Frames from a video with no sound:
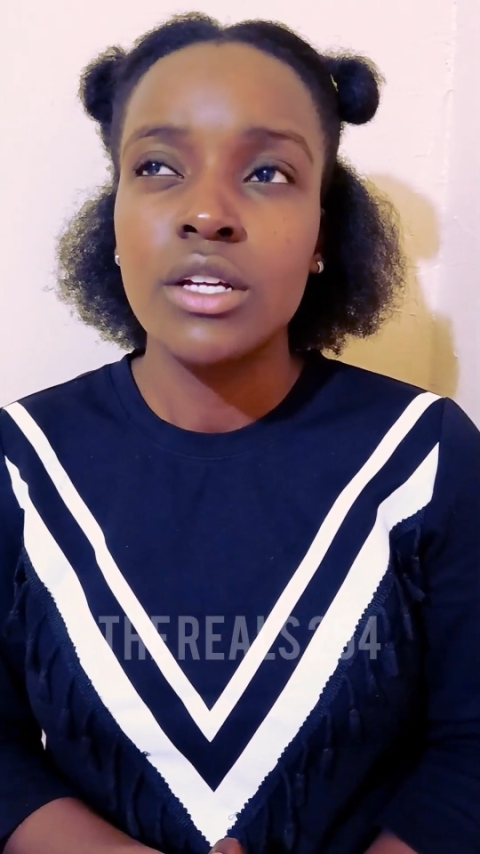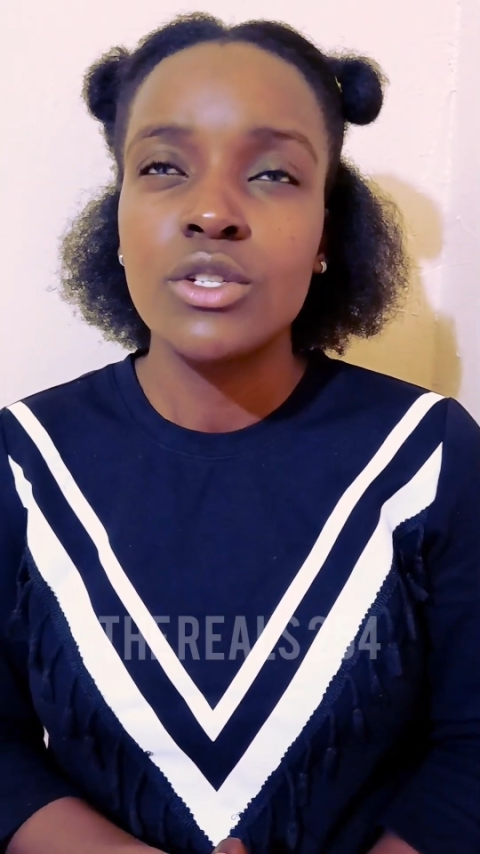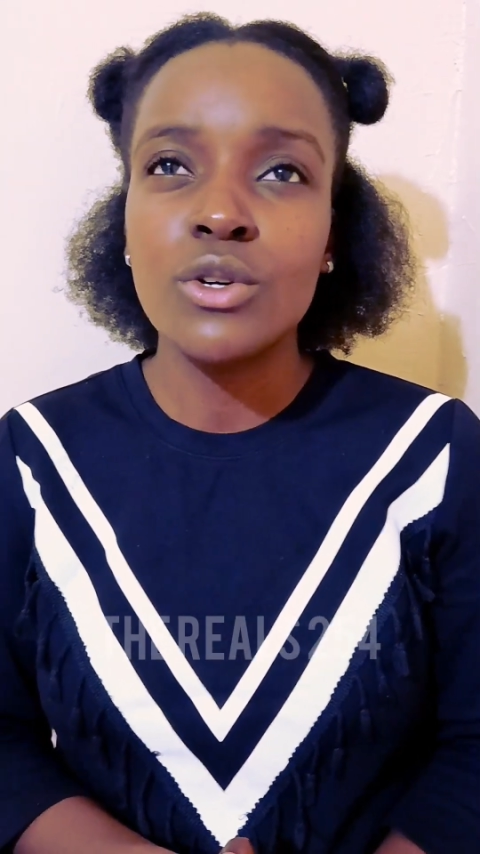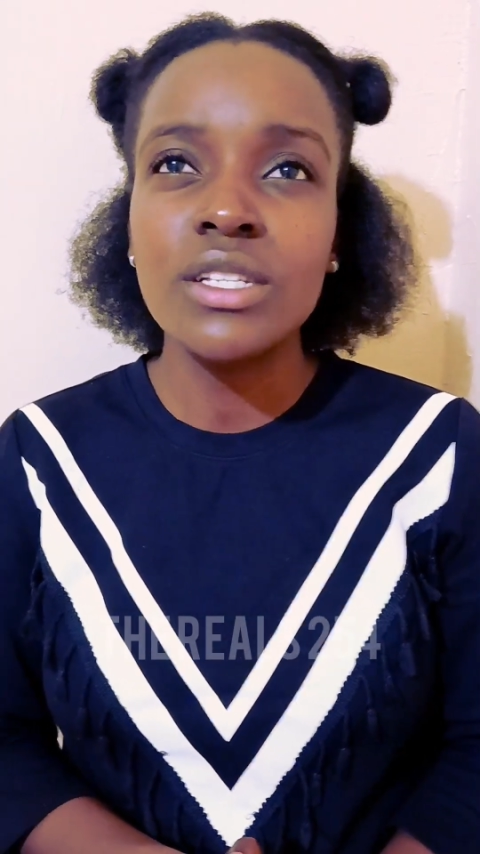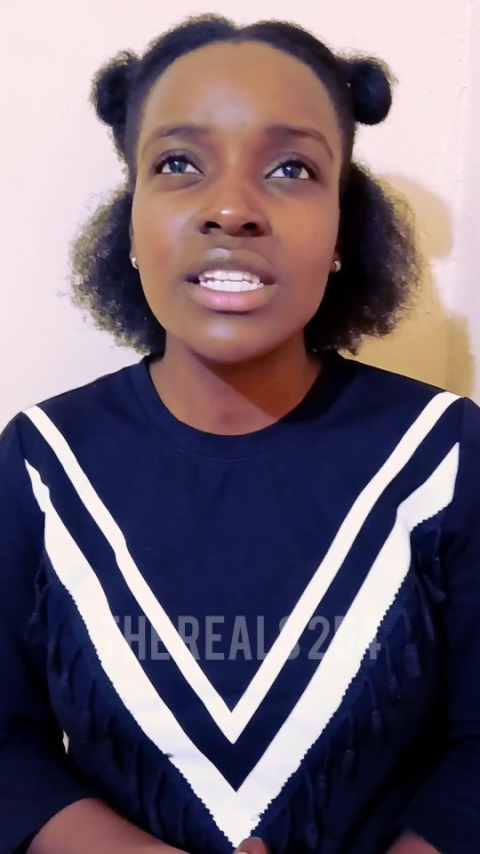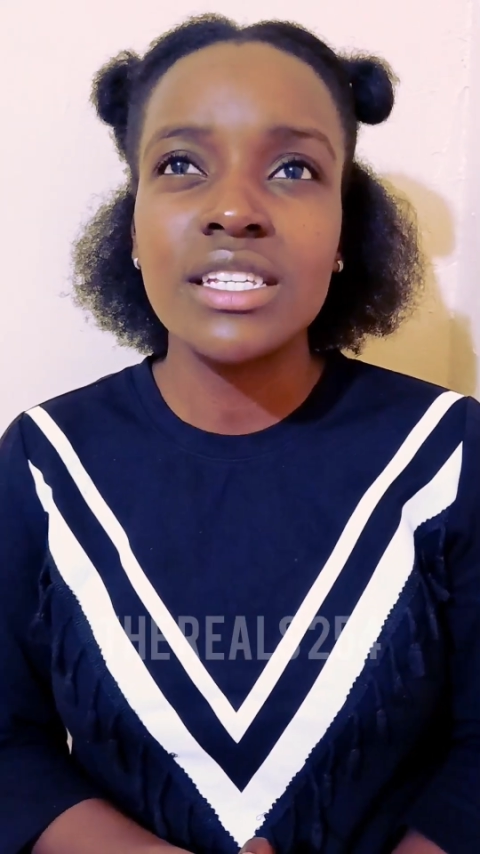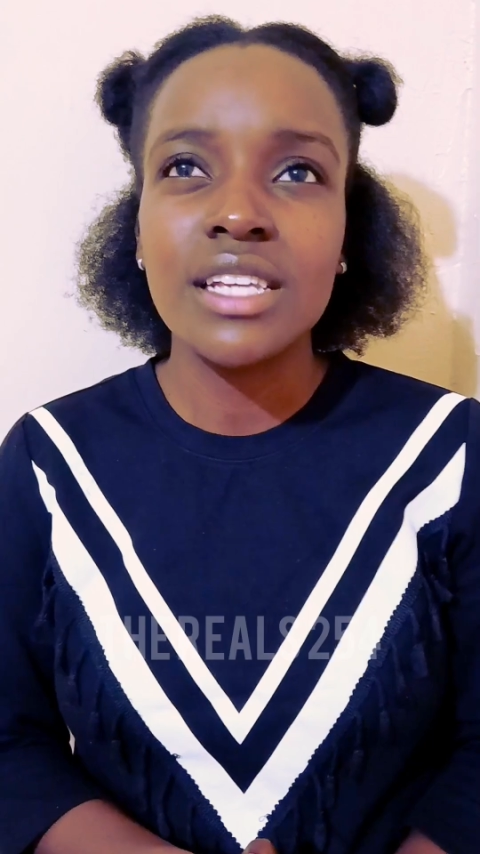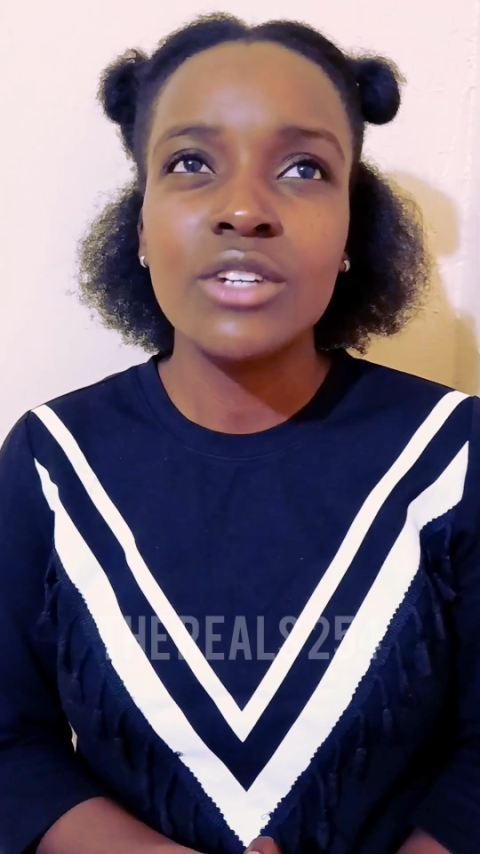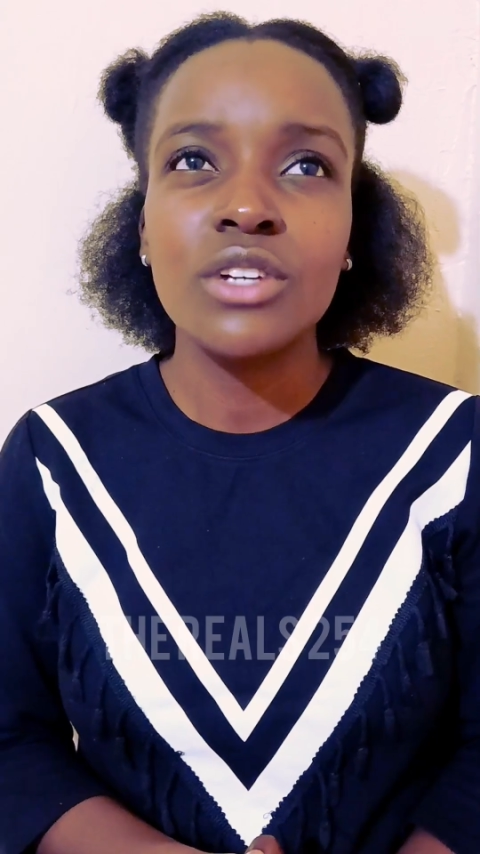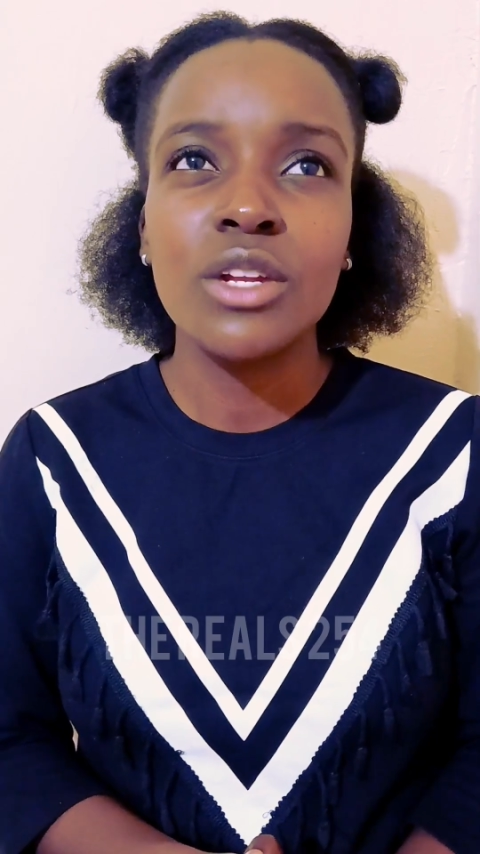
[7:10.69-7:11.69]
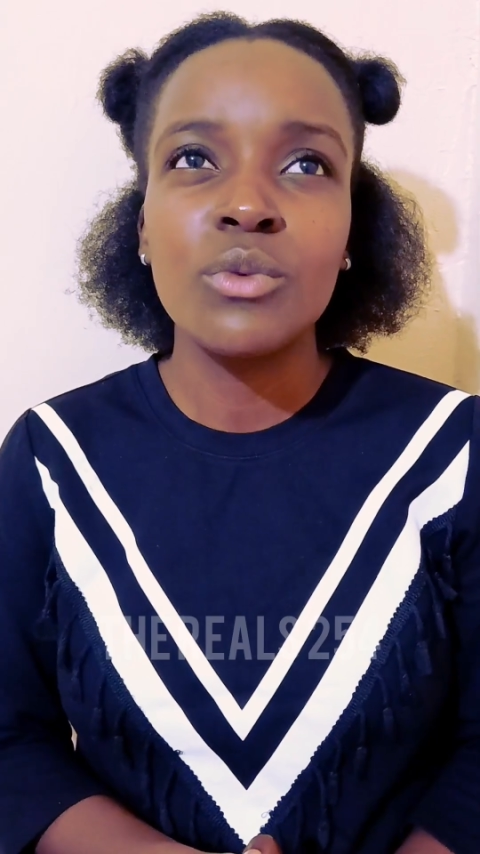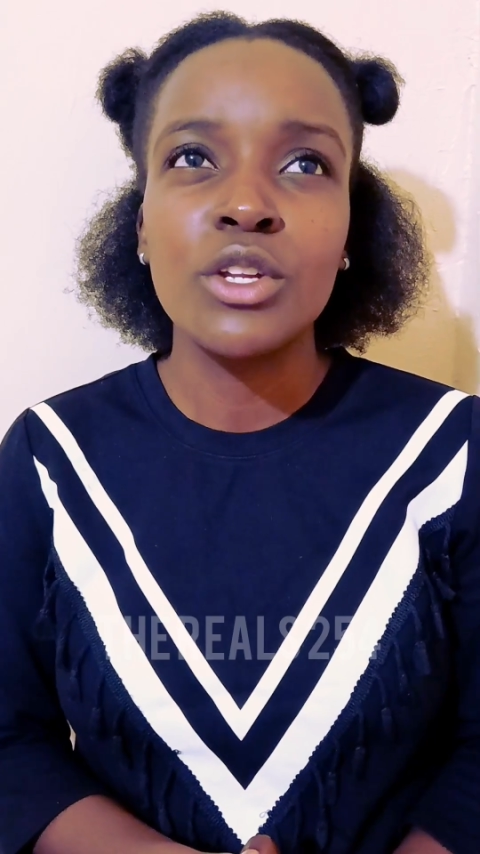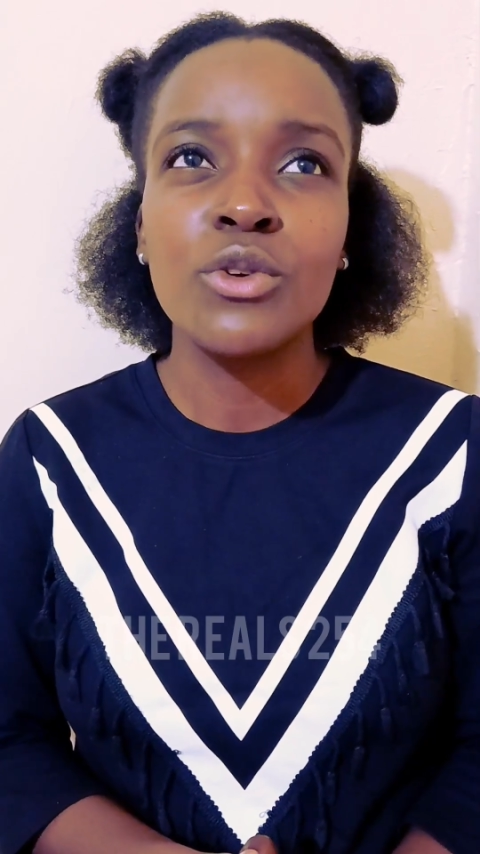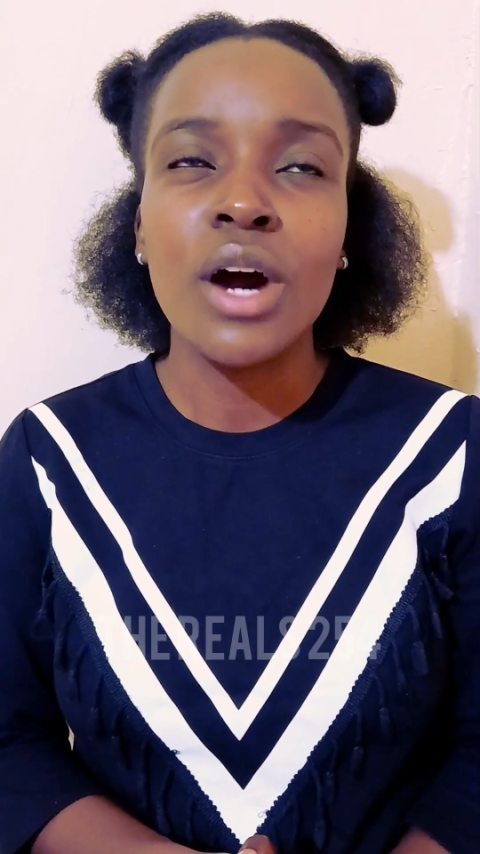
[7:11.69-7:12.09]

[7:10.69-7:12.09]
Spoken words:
Toxic is actually when you're